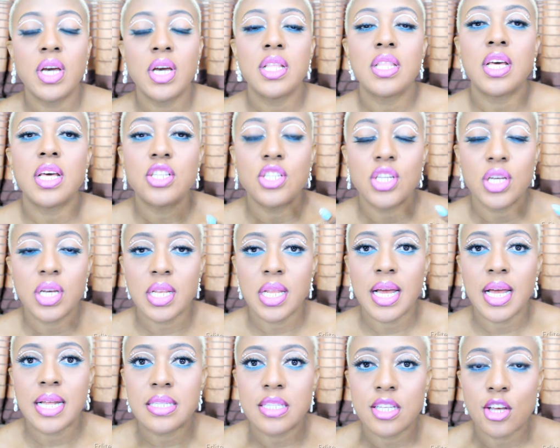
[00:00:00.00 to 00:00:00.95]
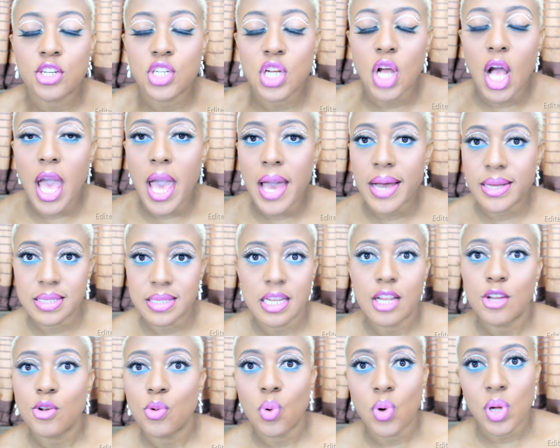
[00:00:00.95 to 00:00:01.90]
that you can get such
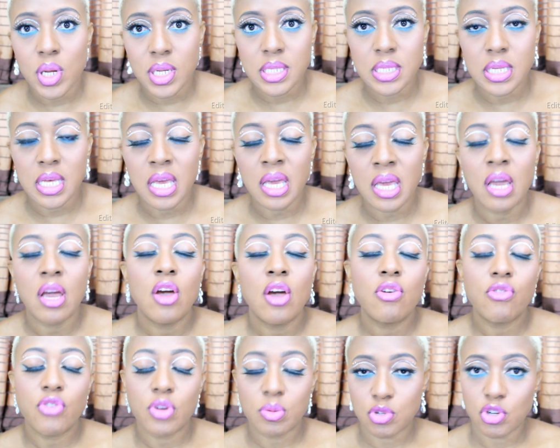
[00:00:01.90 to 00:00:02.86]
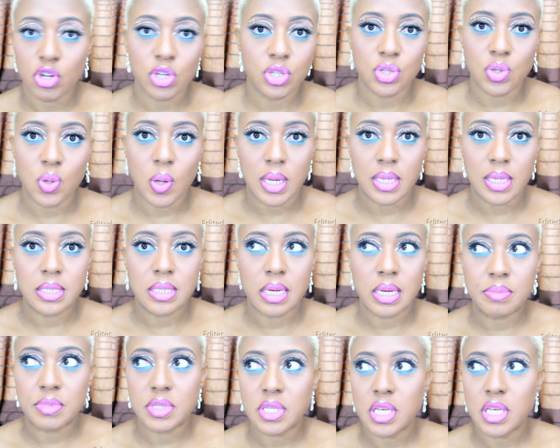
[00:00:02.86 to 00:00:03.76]
excellent quality from drugstore items.